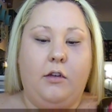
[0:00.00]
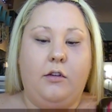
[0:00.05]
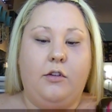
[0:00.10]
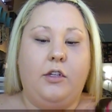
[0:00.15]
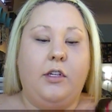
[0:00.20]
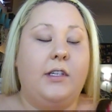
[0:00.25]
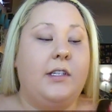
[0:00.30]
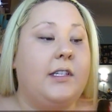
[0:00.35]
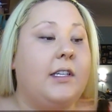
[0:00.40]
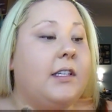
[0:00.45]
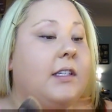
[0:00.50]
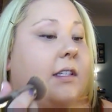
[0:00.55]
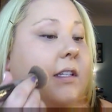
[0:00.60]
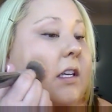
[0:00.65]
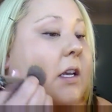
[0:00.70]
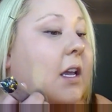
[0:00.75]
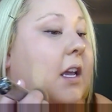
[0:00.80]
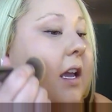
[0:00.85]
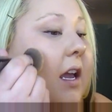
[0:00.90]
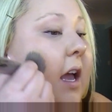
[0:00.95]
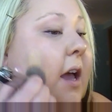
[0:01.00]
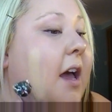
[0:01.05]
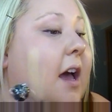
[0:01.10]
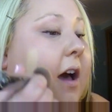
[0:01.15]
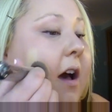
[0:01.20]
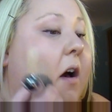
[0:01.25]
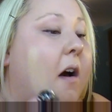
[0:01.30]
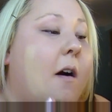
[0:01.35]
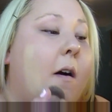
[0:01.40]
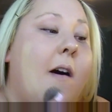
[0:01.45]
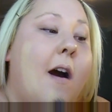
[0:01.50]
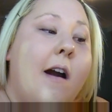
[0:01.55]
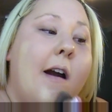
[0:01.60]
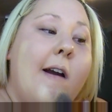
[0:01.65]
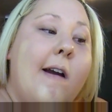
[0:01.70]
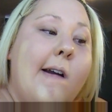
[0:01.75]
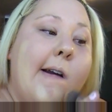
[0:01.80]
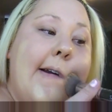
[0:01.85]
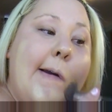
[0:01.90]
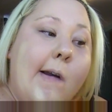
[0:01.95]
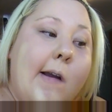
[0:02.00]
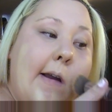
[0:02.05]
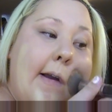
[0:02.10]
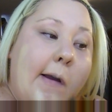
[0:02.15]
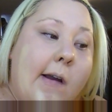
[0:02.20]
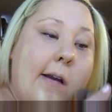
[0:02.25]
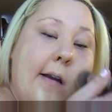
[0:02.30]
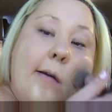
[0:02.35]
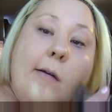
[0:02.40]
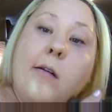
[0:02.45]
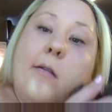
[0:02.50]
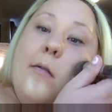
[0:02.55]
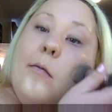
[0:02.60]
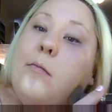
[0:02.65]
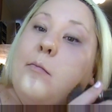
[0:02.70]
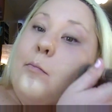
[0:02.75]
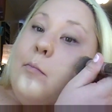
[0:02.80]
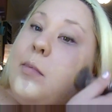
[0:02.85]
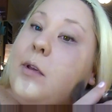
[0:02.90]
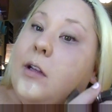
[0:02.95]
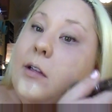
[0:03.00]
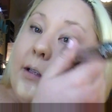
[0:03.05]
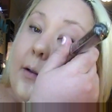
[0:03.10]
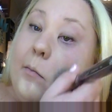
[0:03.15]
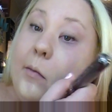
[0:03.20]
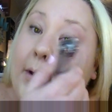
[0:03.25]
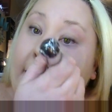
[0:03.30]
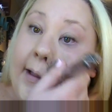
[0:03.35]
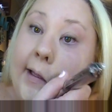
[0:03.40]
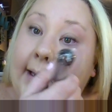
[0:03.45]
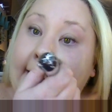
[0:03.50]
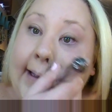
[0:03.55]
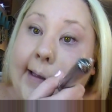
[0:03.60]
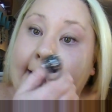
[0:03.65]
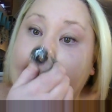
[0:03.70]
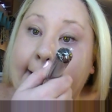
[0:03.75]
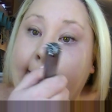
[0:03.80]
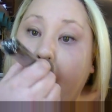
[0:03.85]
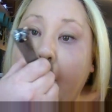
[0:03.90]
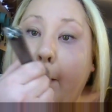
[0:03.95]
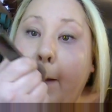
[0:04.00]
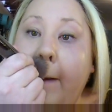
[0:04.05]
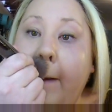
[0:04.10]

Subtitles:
just to see how buildable it is.